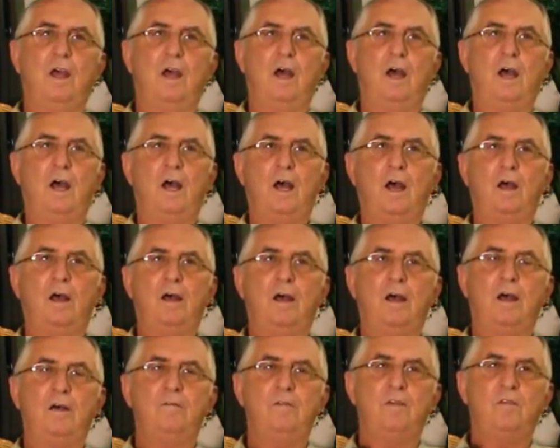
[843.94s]

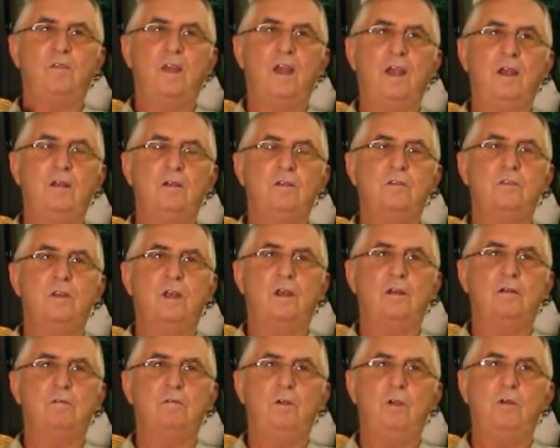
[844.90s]
uh, of the things
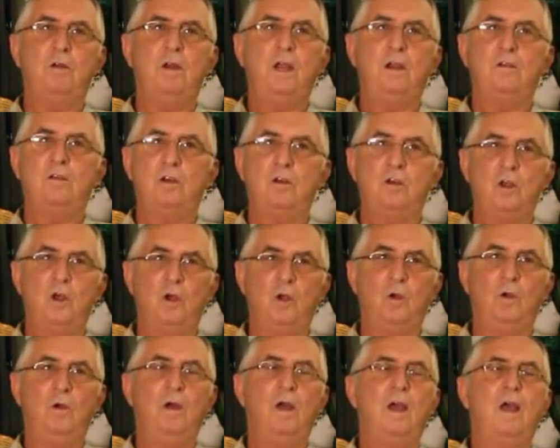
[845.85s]
that you need to
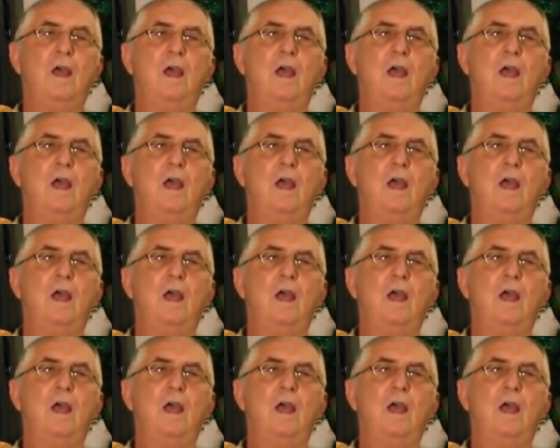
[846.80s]
do